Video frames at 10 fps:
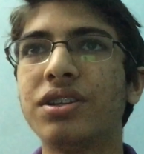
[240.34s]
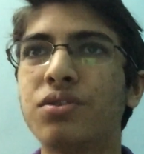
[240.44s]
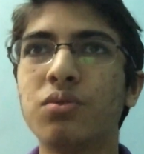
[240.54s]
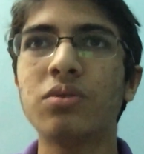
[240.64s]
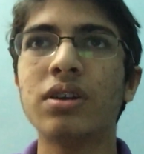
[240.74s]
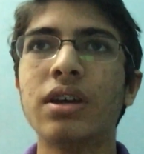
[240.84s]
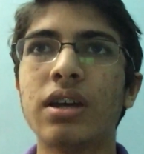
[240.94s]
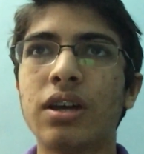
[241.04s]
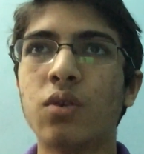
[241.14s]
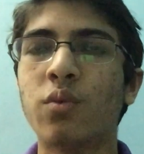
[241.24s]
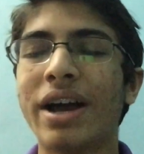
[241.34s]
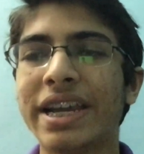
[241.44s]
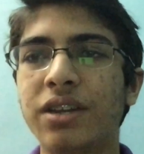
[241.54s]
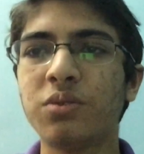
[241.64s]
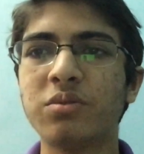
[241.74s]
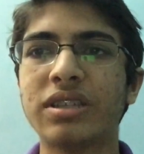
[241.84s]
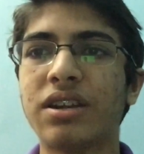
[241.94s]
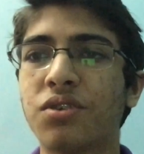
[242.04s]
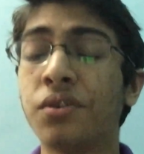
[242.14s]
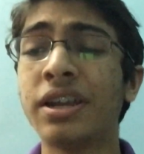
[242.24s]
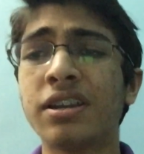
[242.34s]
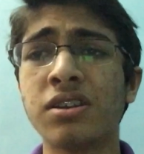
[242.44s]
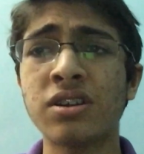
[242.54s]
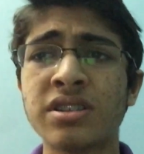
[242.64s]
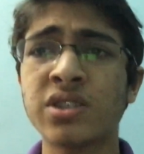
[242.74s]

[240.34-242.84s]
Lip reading: do Y2s and rotate a lot,